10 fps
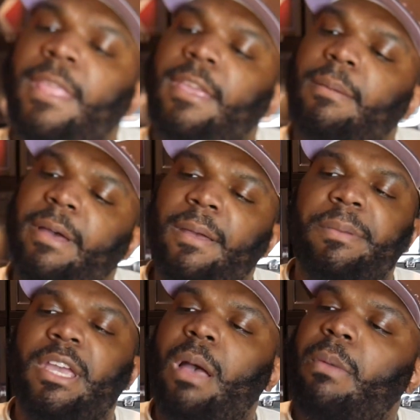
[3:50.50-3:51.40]
in my
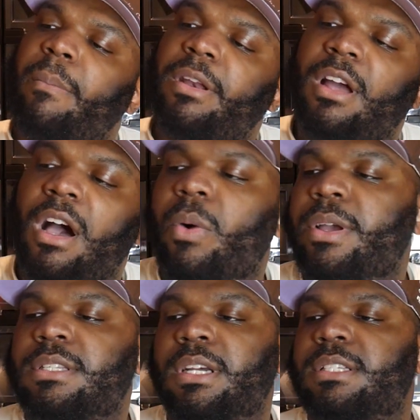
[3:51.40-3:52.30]
opinion, A Ma Maniere
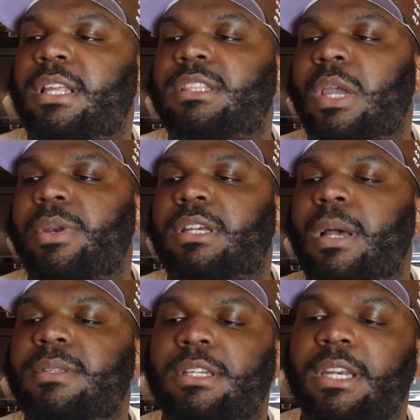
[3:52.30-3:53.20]
always does that thing when it
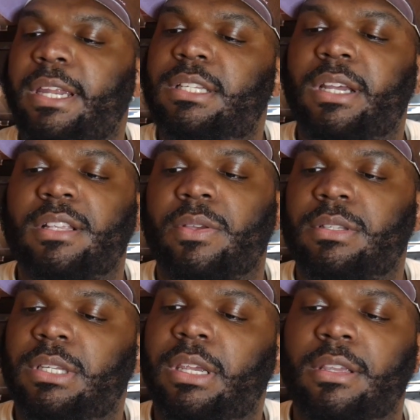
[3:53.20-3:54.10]
comes to the details on
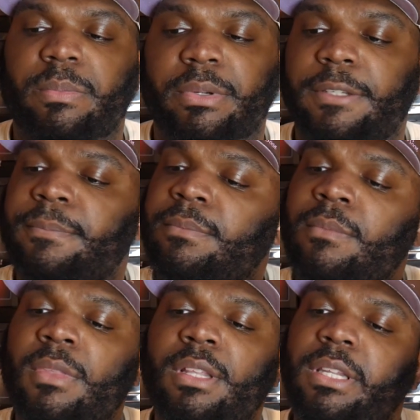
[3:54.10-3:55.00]
sneakers, but
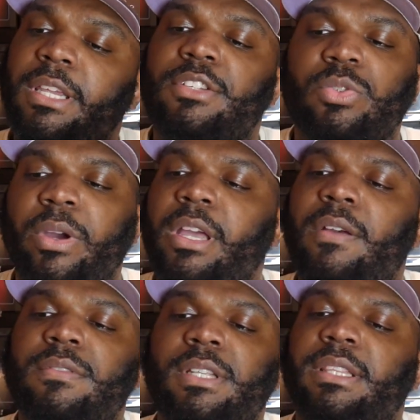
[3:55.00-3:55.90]
these
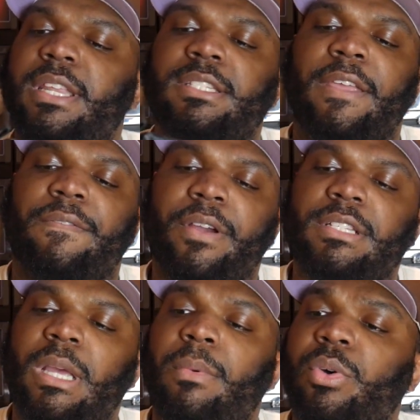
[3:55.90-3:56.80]
12s, I think it's their
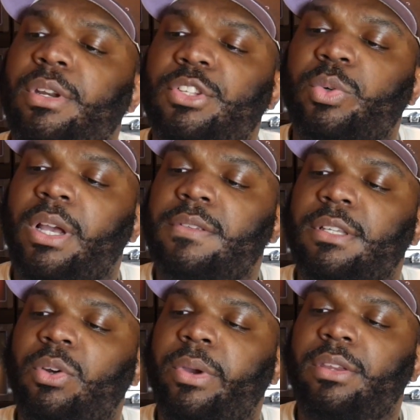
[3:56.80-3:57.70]
first time doing the 12
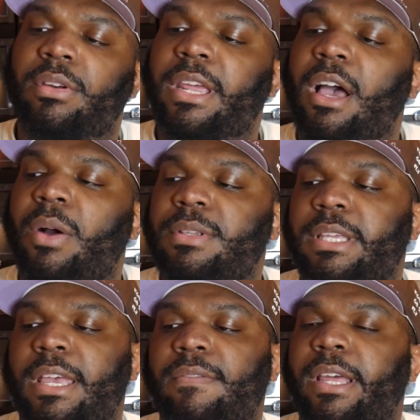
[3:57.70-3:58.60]
silhouette. You know, they always
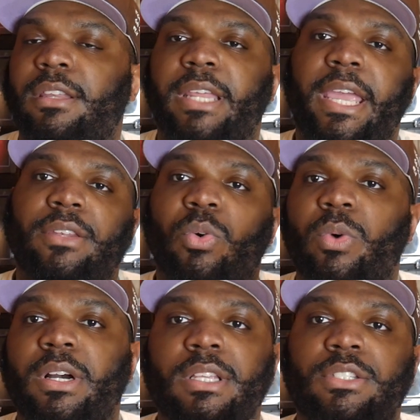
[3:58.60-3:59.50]
have, like, they have the
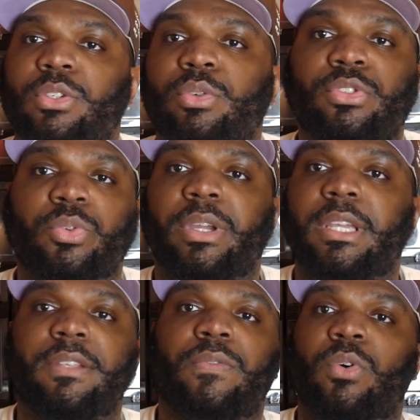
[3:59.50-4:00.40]
1s, 2s,
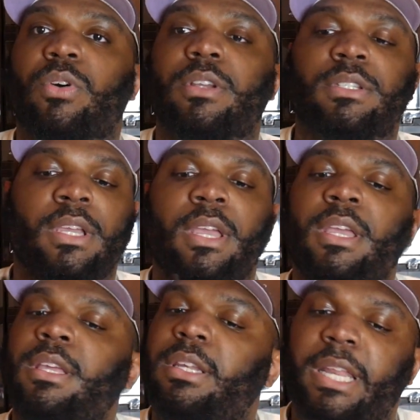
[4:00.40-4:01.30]
3s,
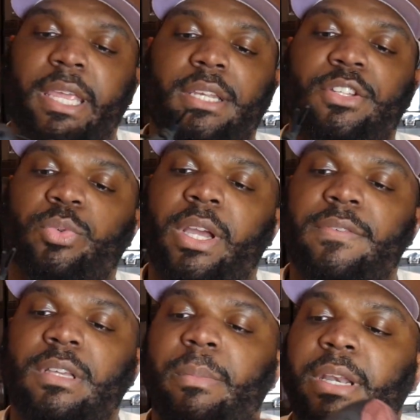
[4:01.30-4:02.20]
4s. Now they got the
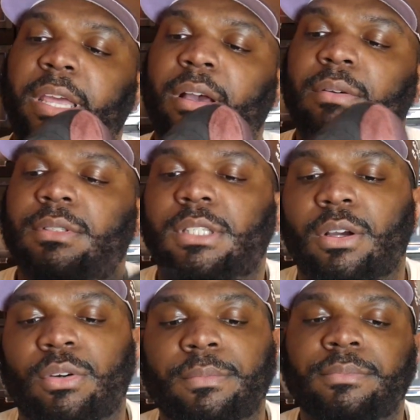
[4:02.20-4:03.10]
12s coming out, so,